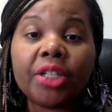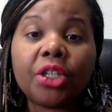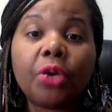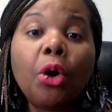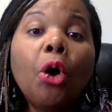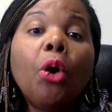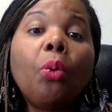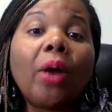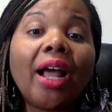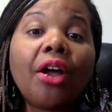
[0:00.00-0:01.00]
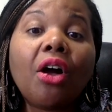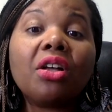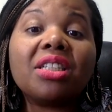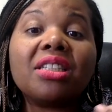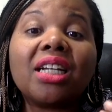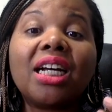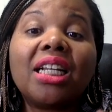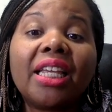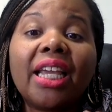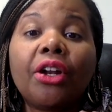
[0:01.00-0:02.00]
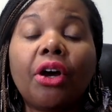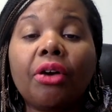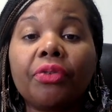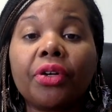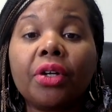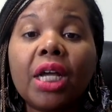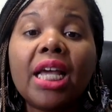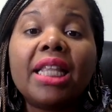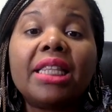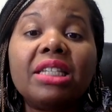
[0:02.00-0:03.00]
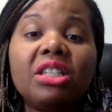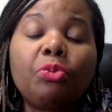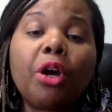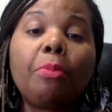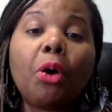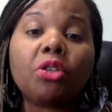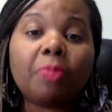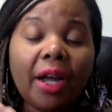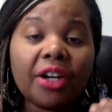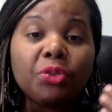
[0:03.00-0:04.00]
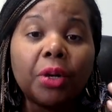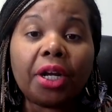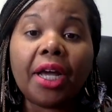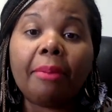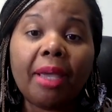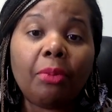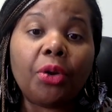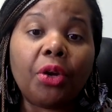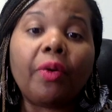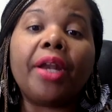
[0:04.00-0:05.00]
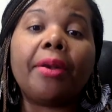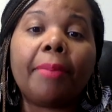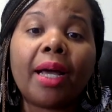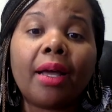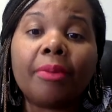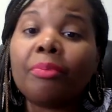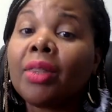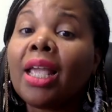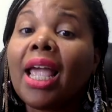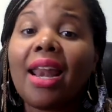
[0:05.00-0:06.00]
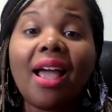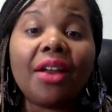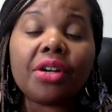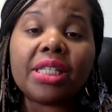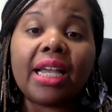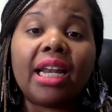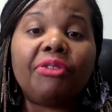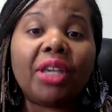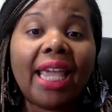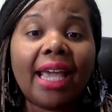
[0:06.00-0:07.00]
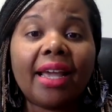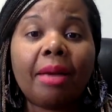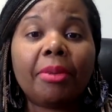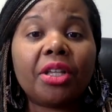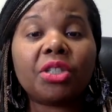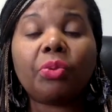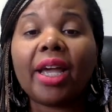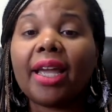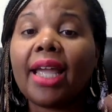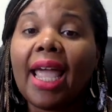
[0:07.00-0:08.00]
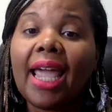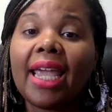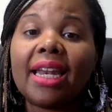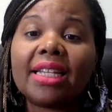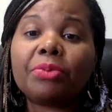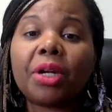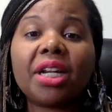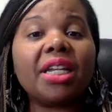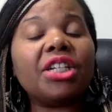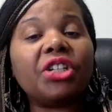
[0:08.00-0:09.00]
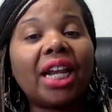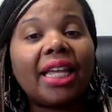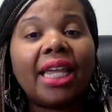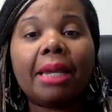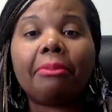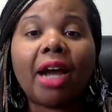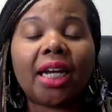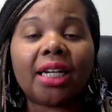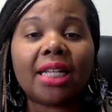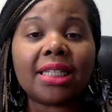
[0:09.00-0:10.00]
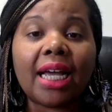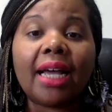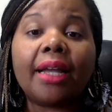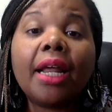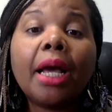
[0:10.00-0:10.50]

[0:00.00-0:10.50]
So what I call is the clean offer. This is where most buyers want to come in when they're ready to buy. And I understand if you can't come in this way, hey, it is what it is. You got to keep riding that tide.